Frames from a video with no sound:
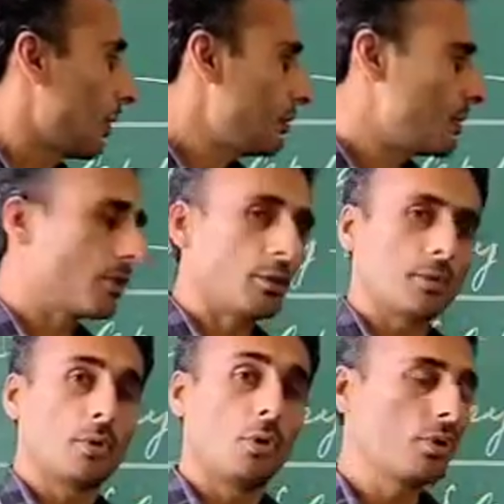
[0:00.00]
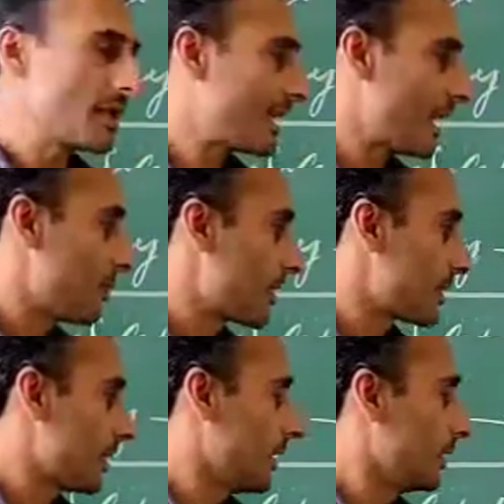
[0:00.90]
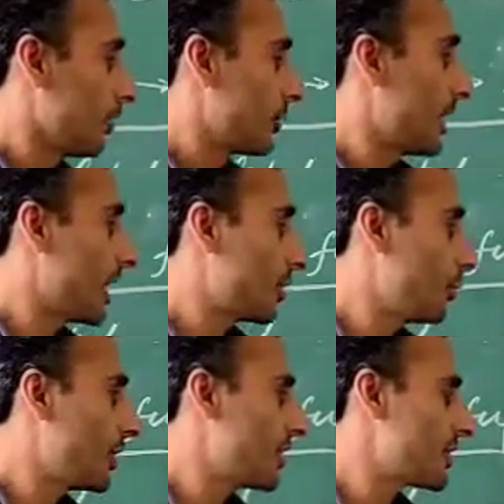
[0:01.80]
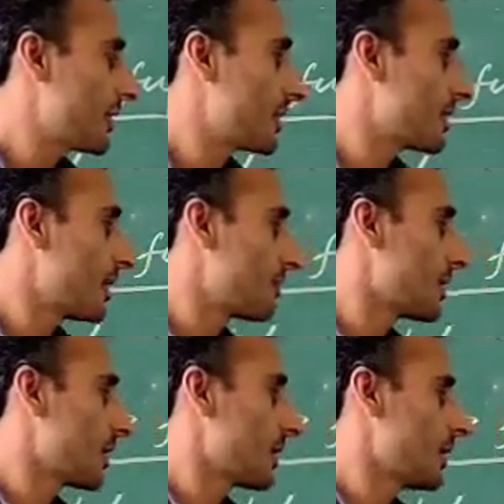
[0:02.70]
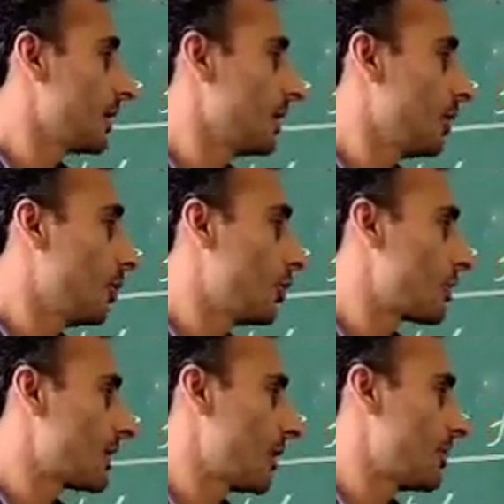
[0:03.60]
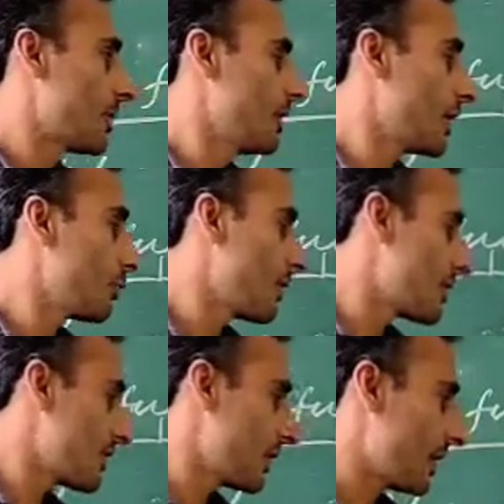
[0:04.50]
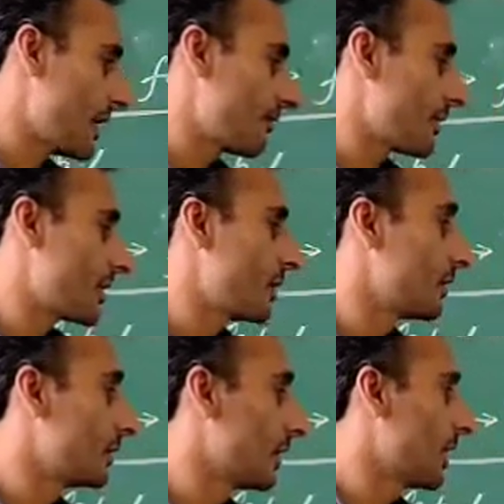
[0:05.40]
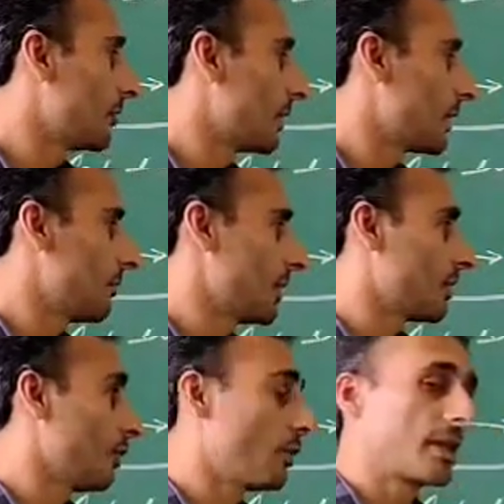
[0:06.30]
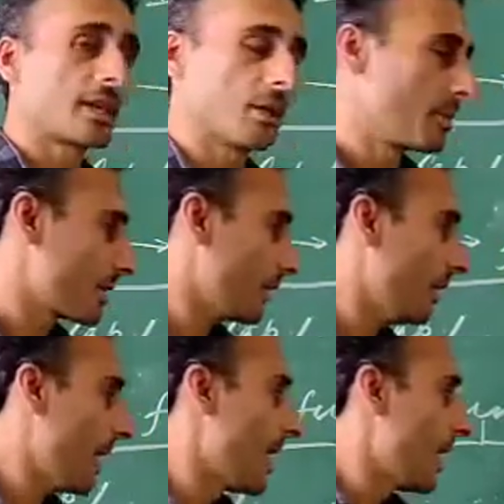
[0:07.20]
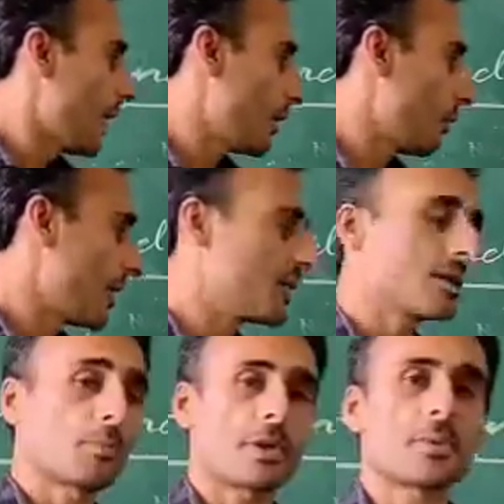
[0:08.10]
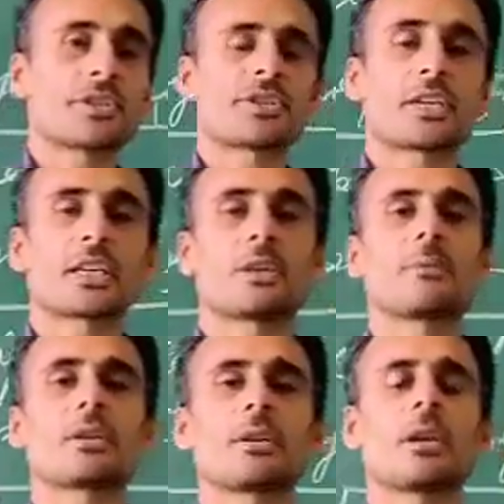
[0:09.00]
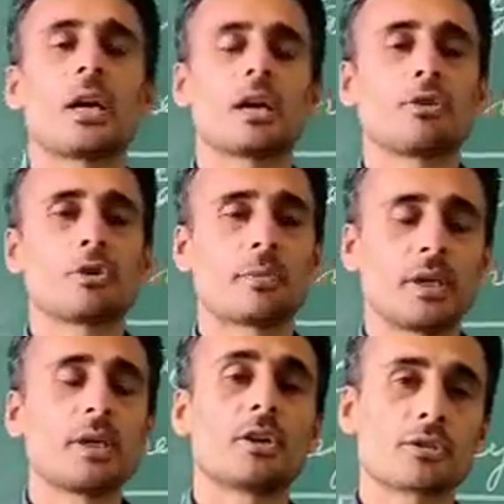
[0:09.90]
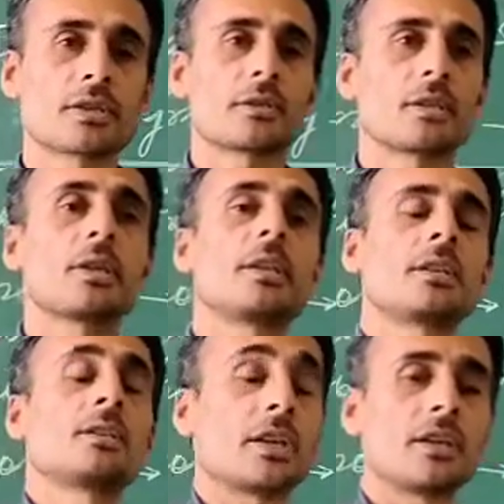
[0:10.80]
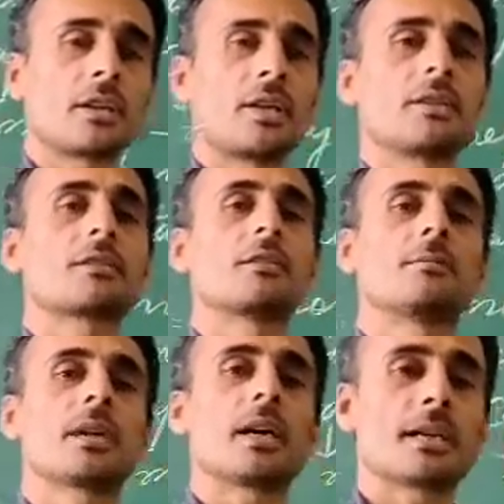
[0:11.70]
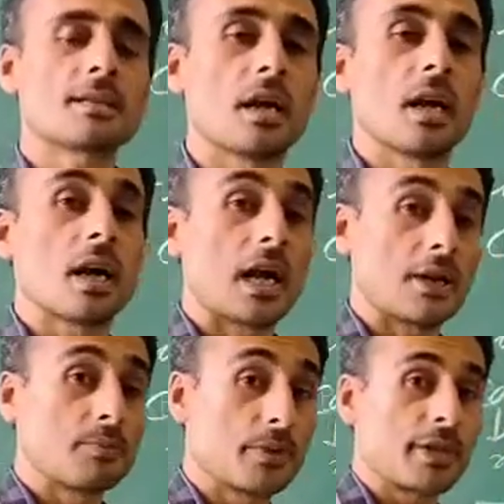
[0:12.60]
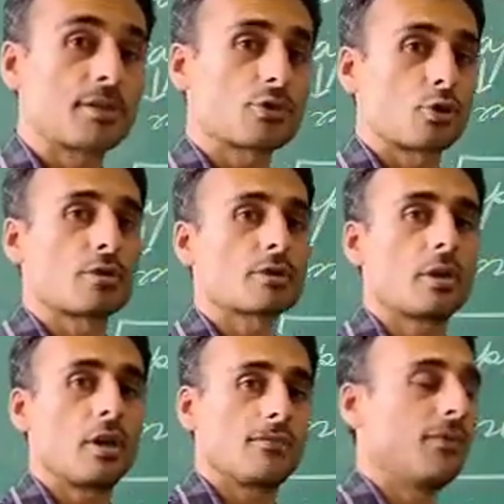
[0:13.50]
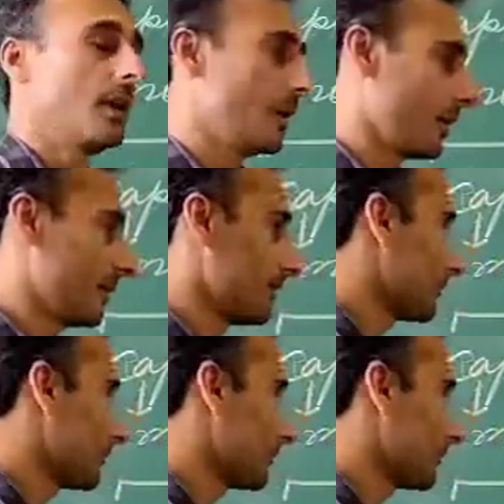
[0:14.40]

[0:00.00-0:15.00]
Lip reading: when we talk about the owned capital, normally equity shares comes under owned capital, equity share and retained earning will come under owned capital, and whereas the preference share capital are normally or generally termed as hybrid source of fund.